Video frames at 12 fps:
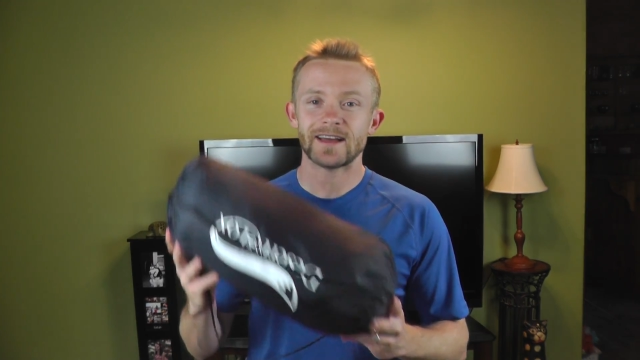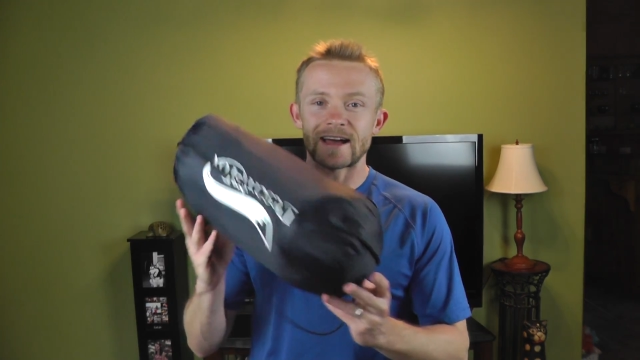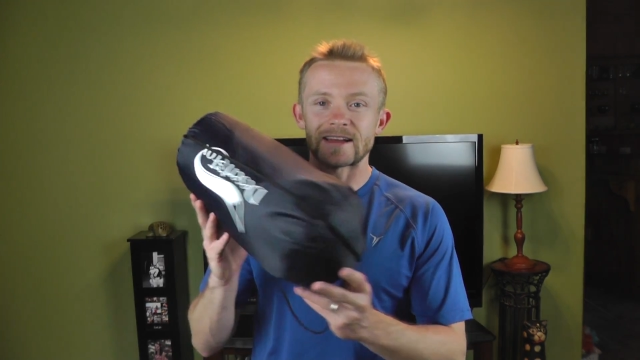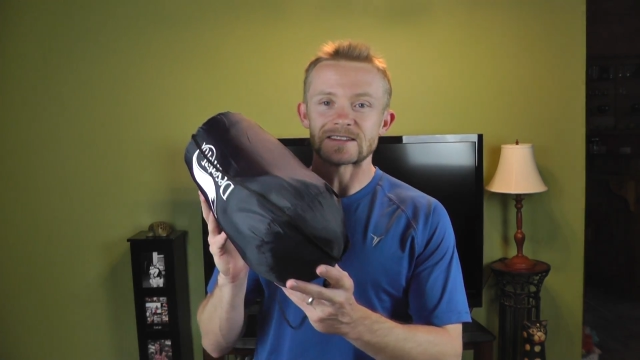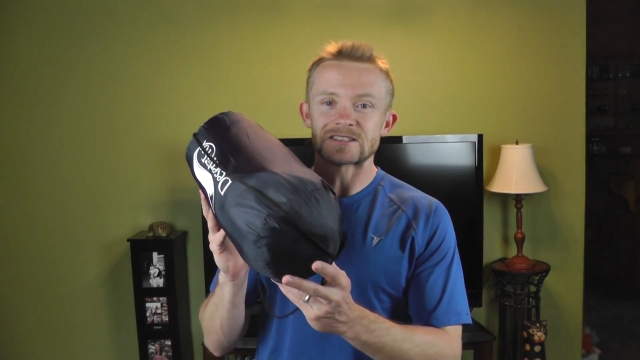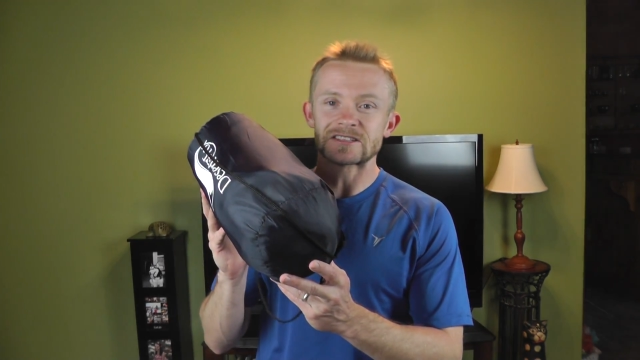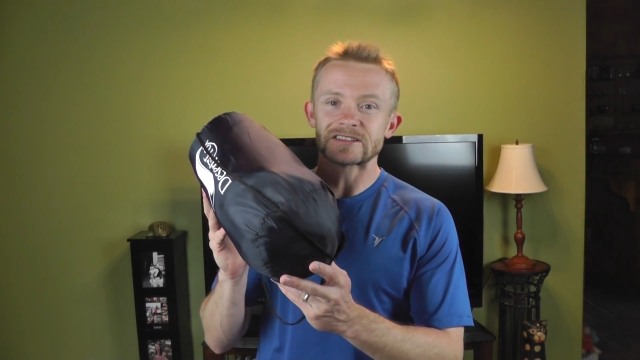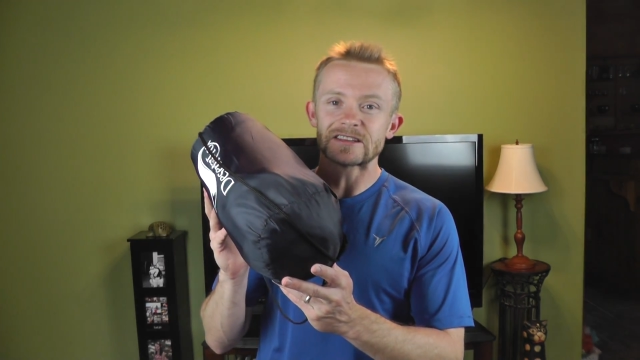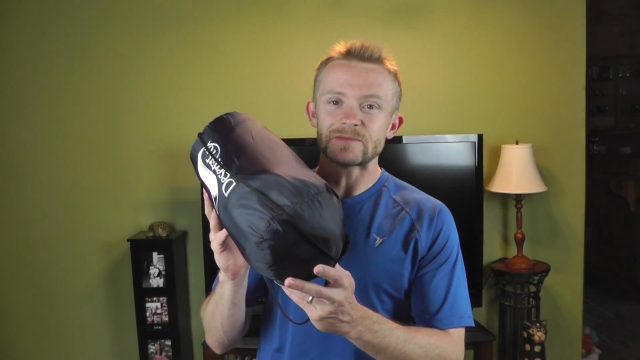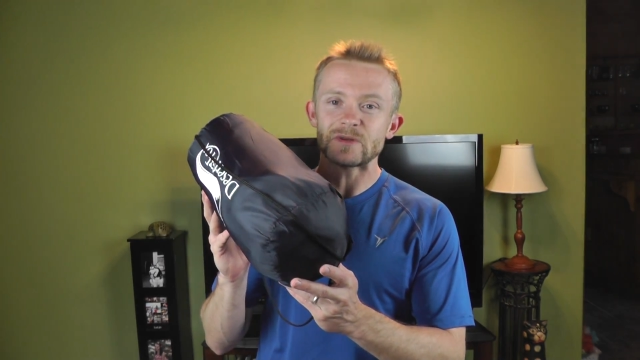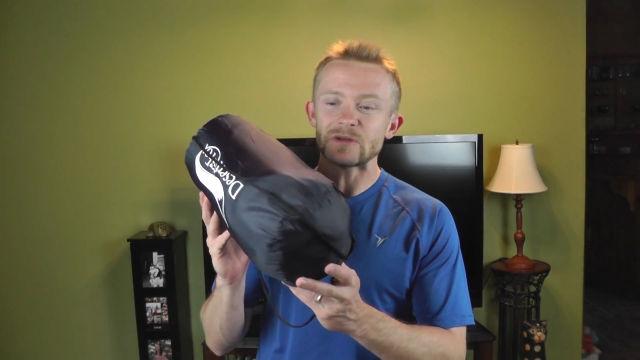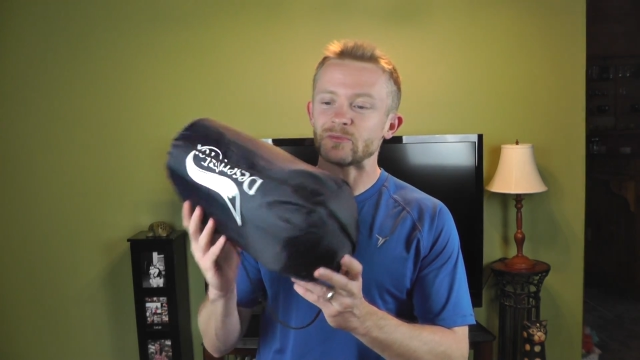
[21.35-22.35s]
at a
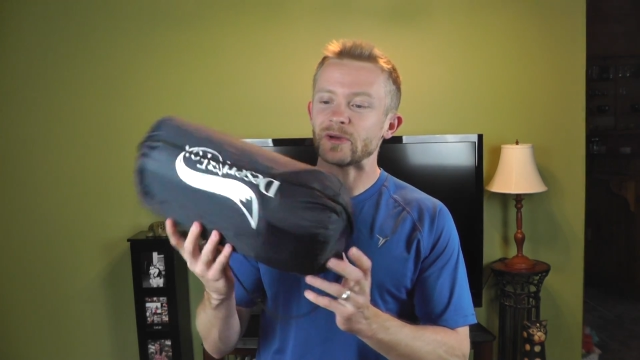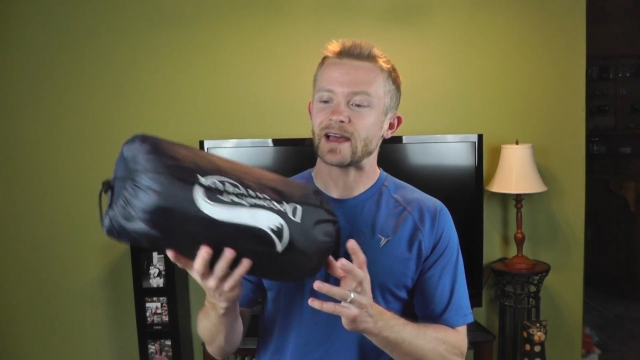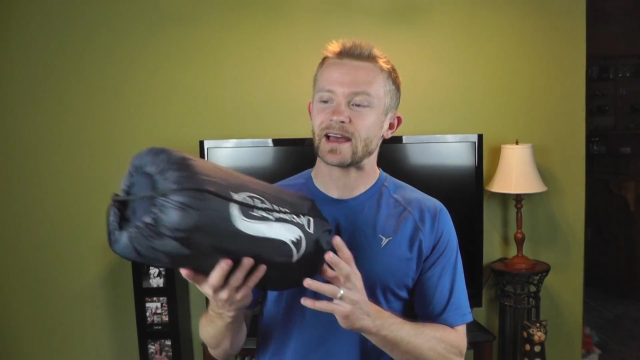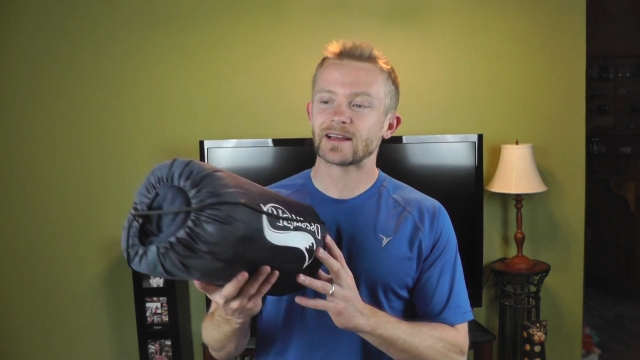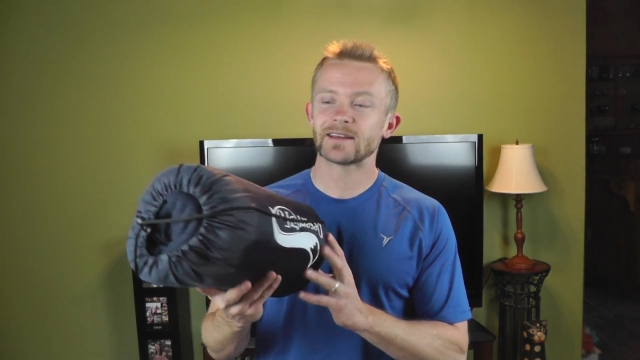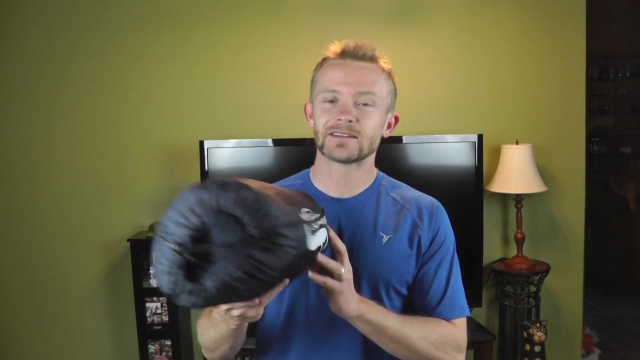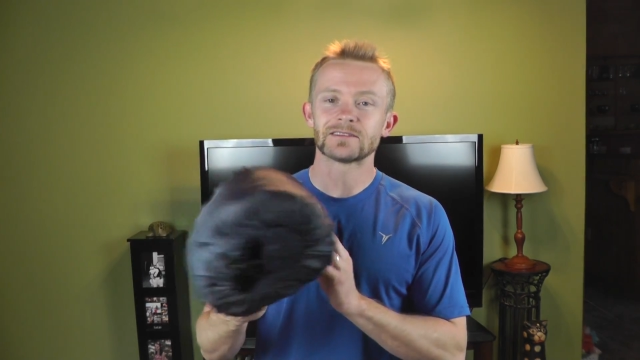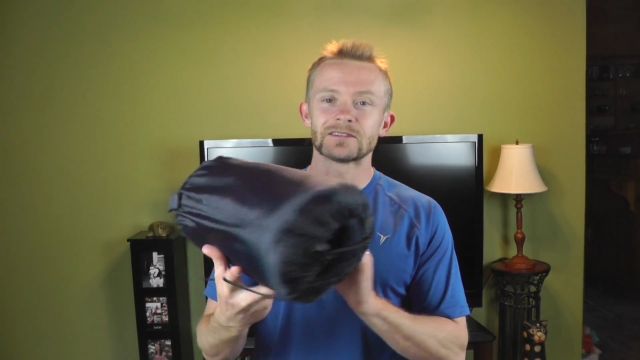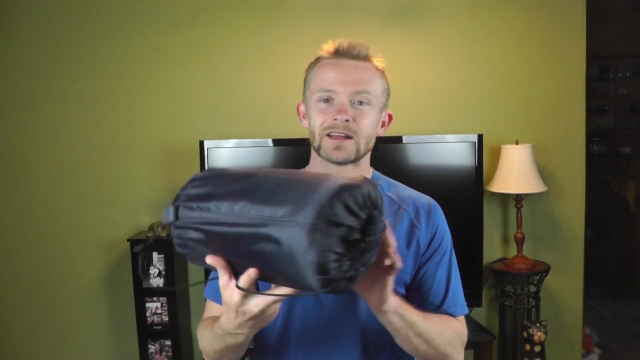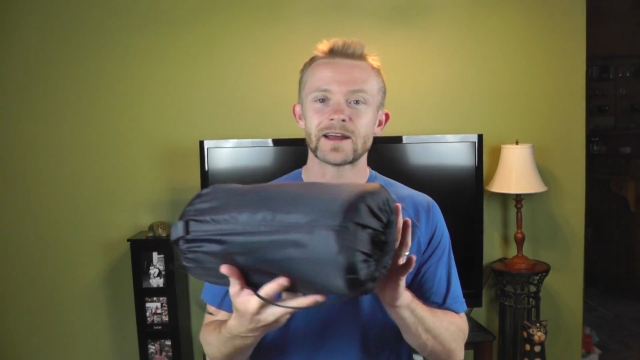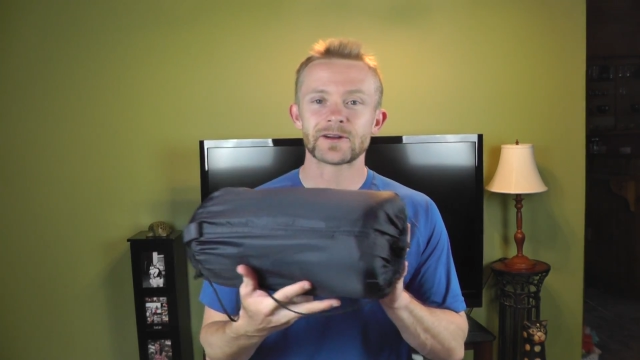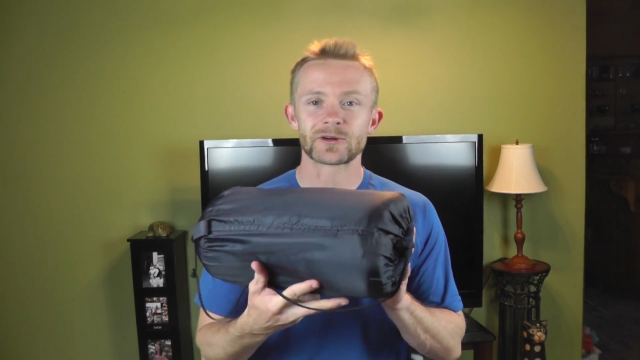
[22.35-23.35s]
sleeping bag
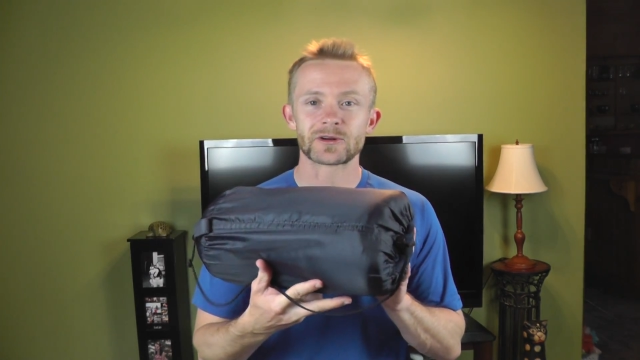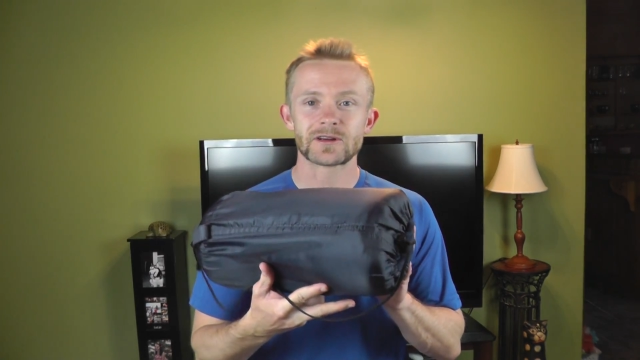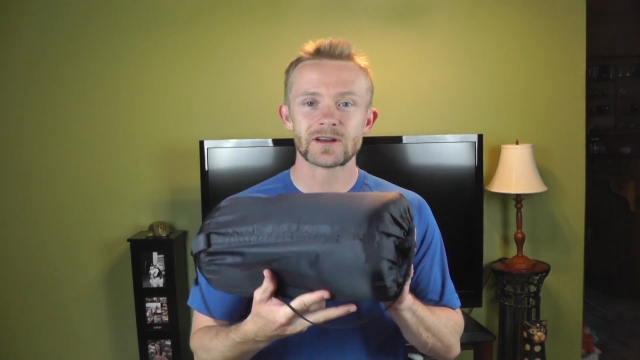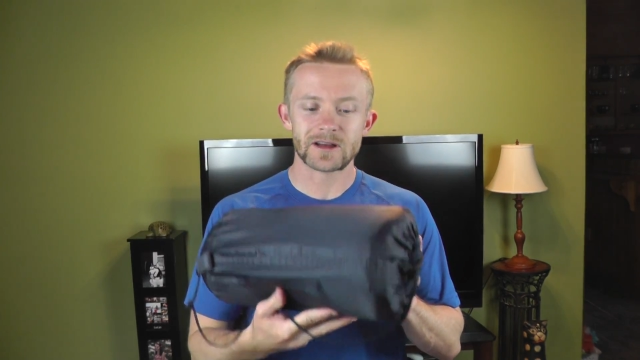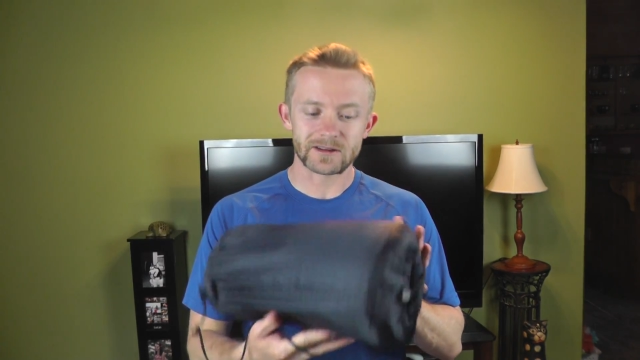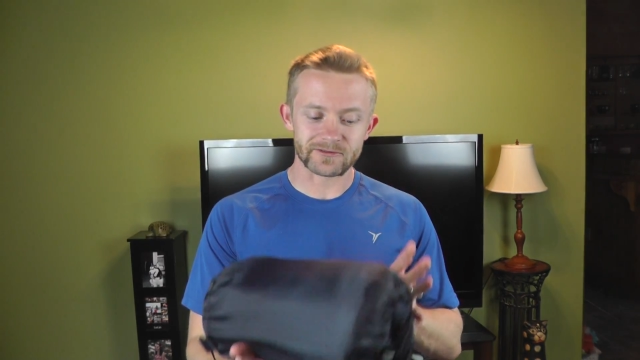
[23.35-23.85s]
liner